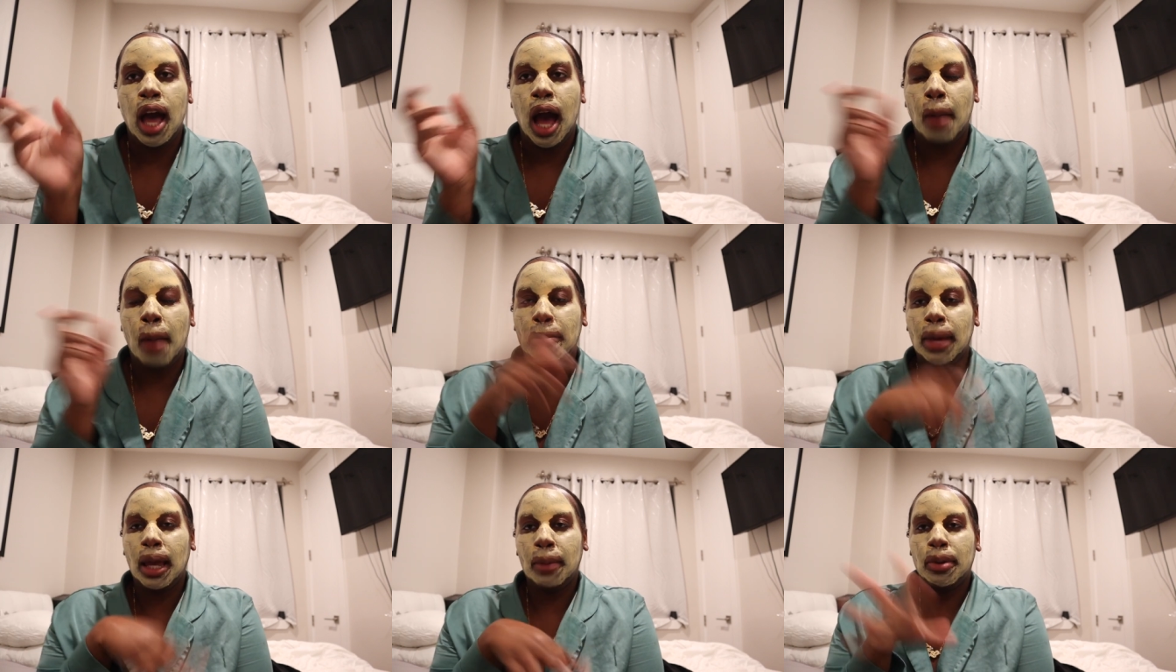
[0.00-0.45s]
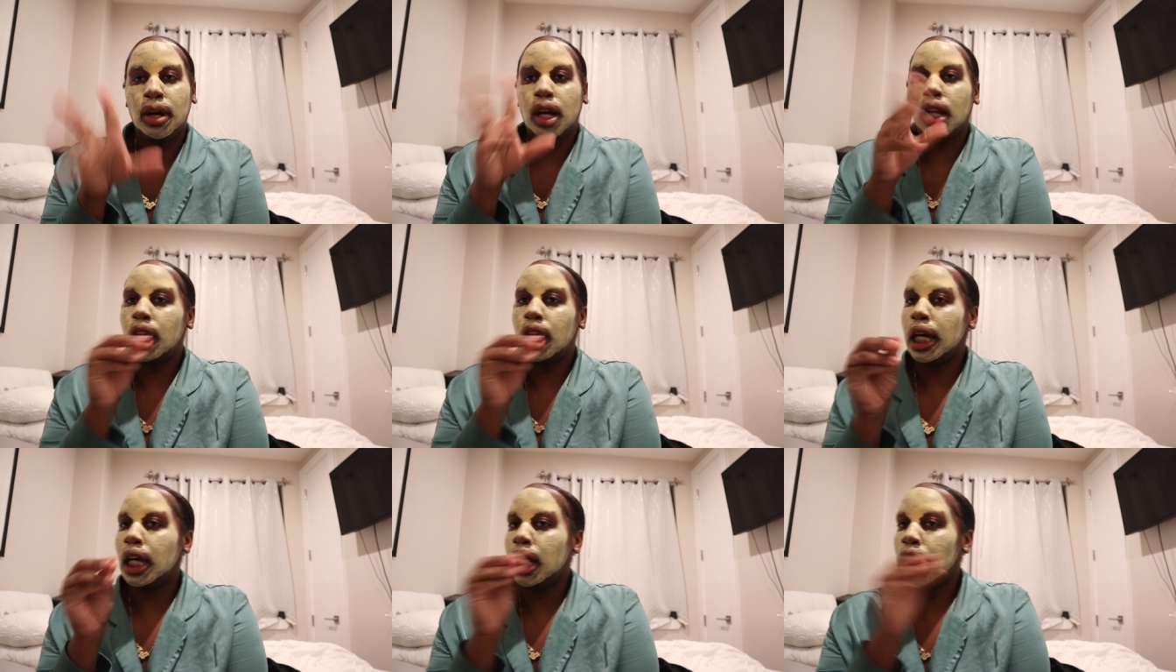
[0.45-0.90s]
I might
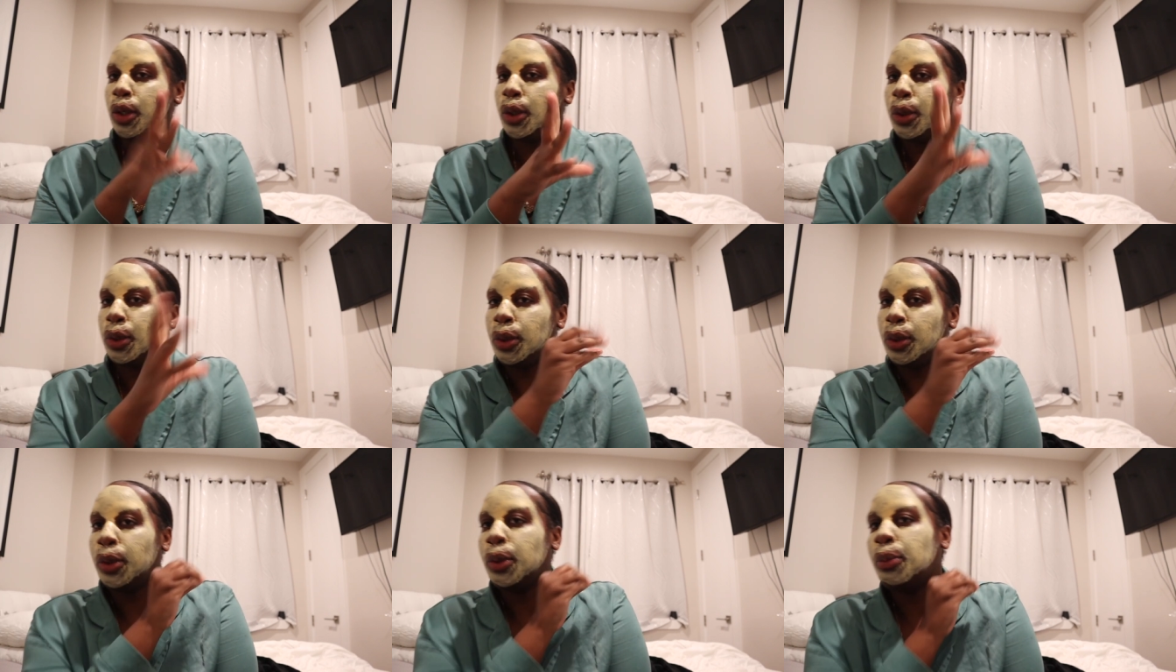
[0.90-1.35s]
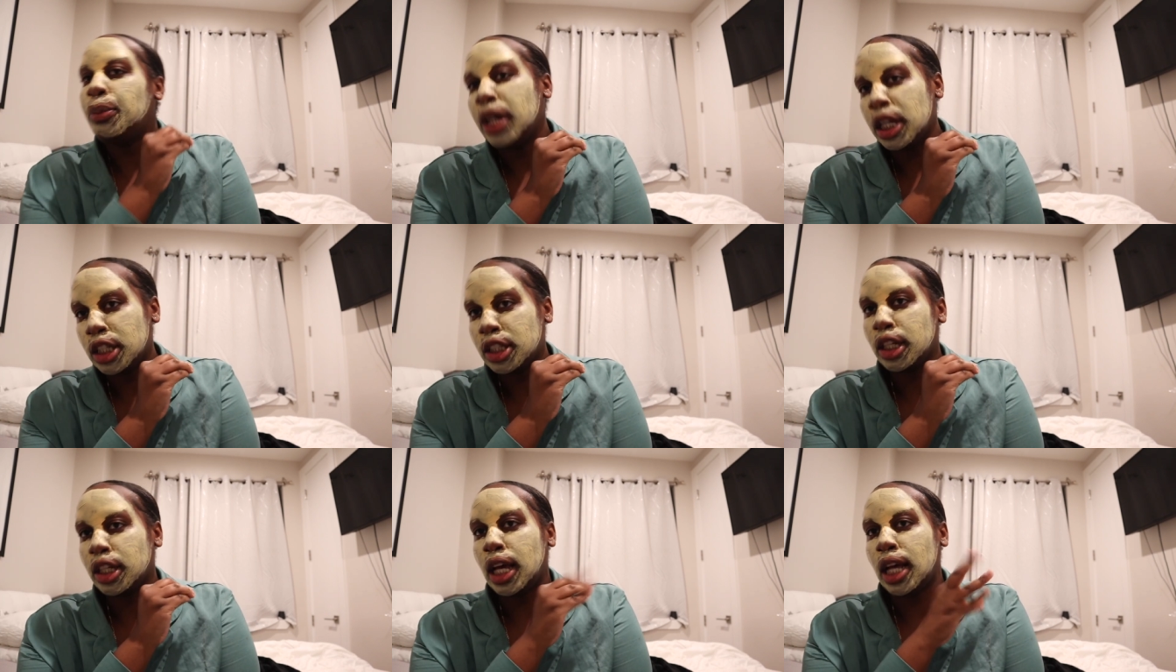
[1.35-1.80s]
put like a little
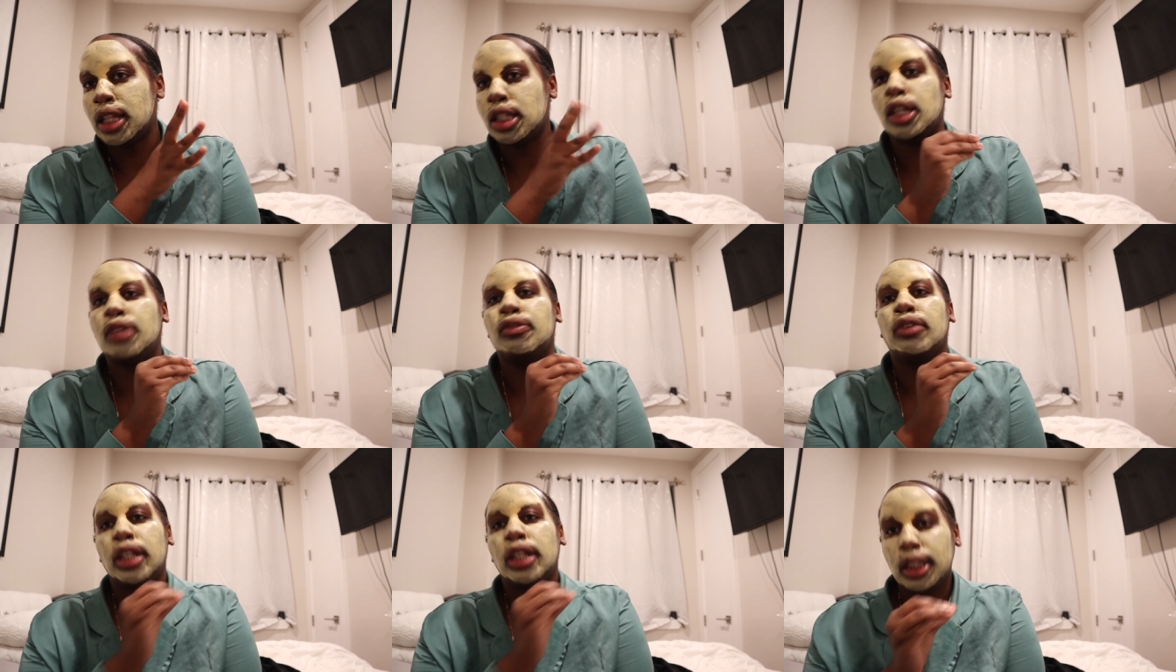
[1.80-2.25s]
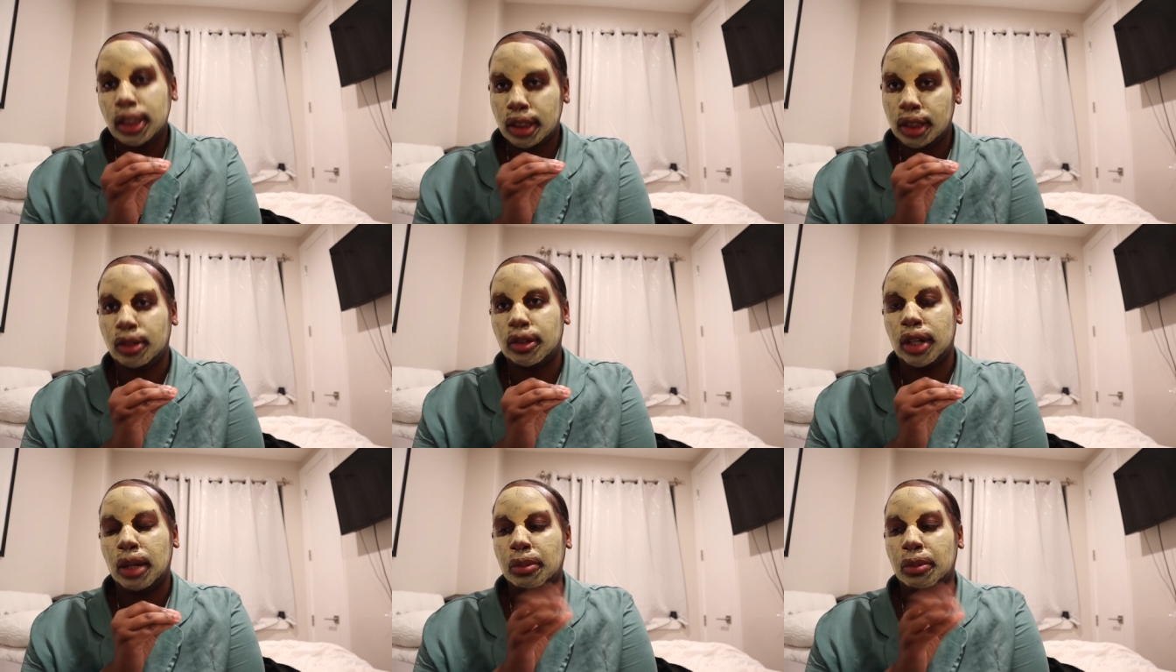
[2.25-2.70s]
picture that I took for
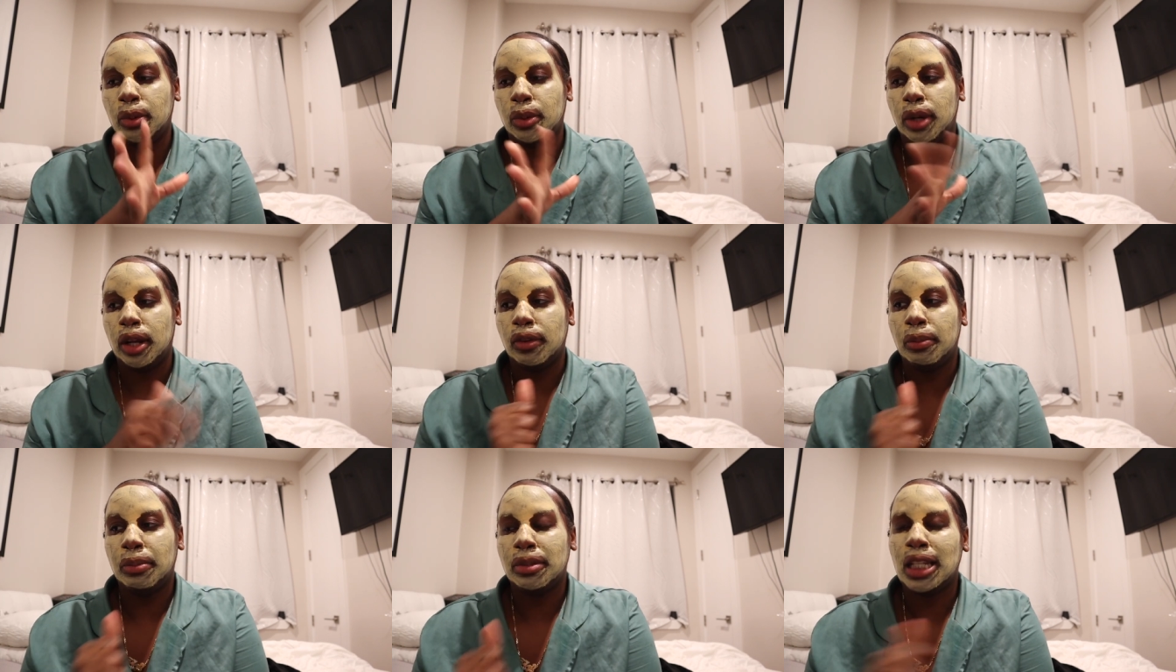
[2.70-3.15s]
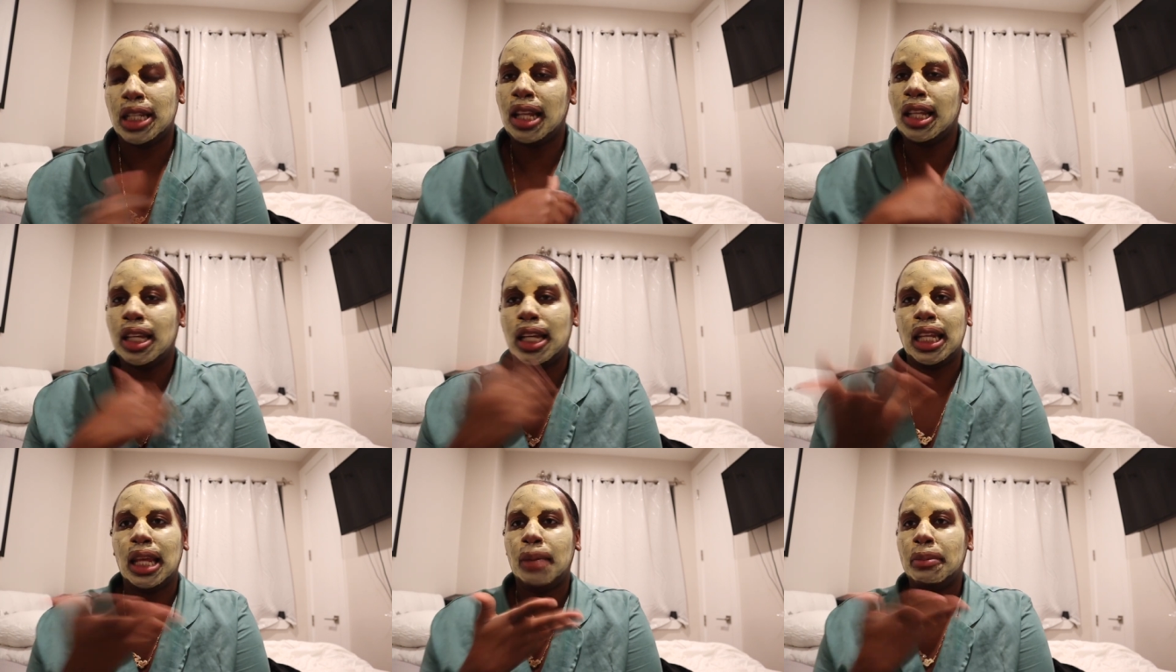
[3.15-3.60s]
Instagram or whatever, but y'all
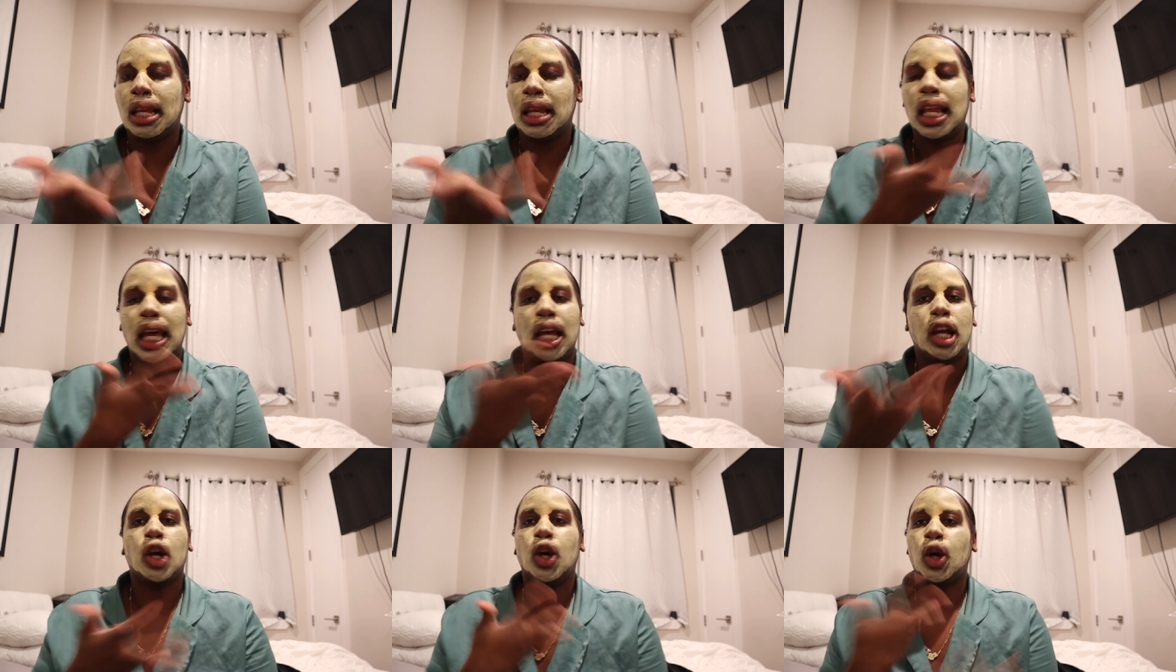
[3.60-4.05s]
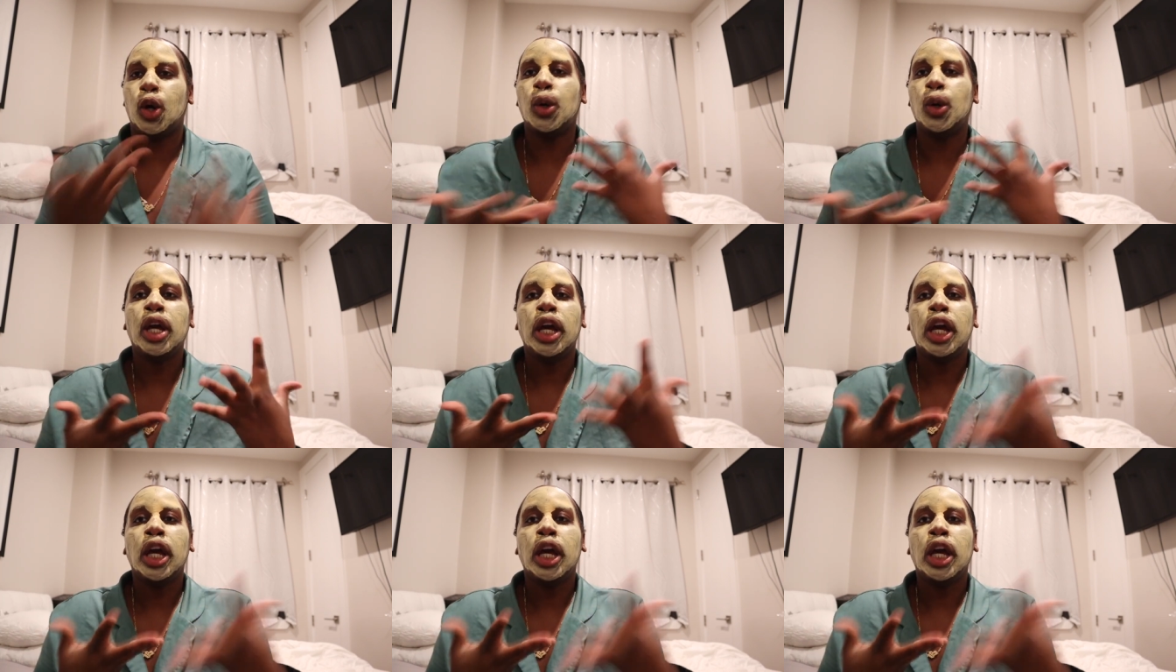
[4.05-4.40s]
looking at me like, girl,